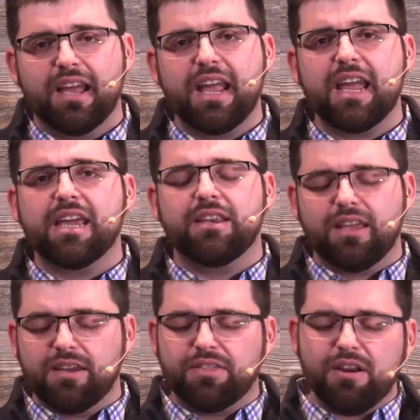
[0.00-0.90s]
And
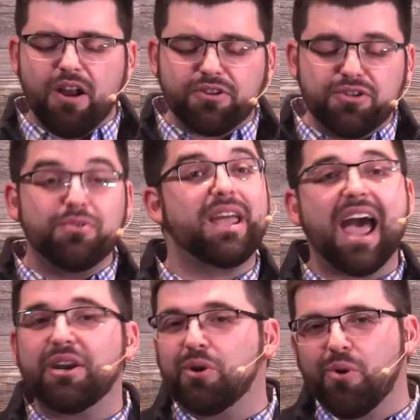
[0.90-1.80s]
there are two
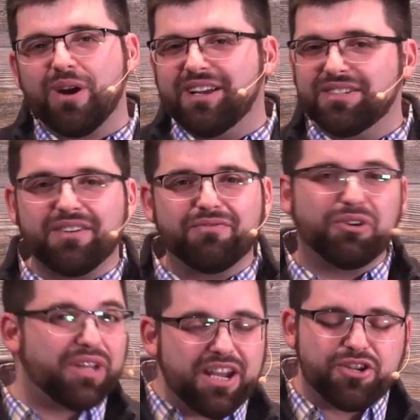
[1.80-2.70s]
categories of
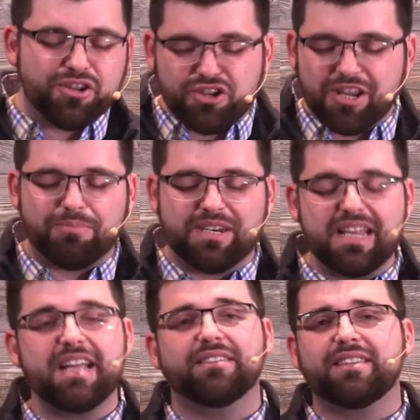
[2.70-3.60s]
relationship
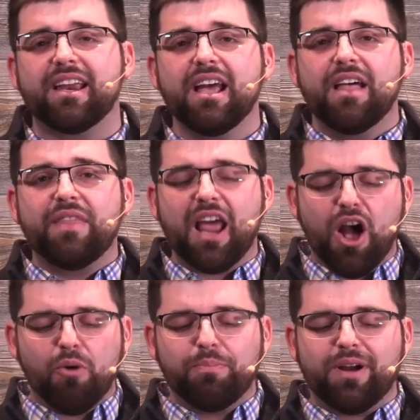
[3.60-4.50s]
needs that
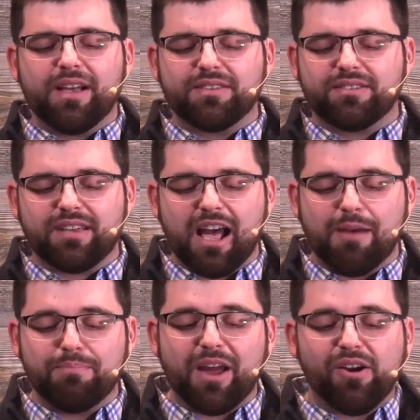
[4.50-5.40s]
help us
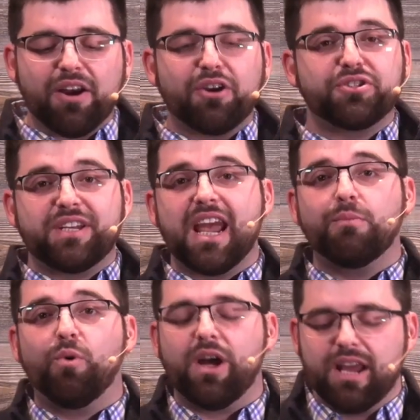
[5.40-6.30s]
better
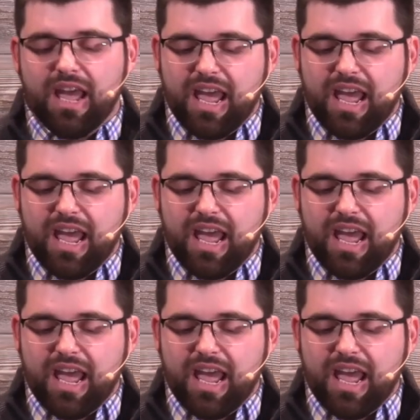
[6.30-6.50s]
understand what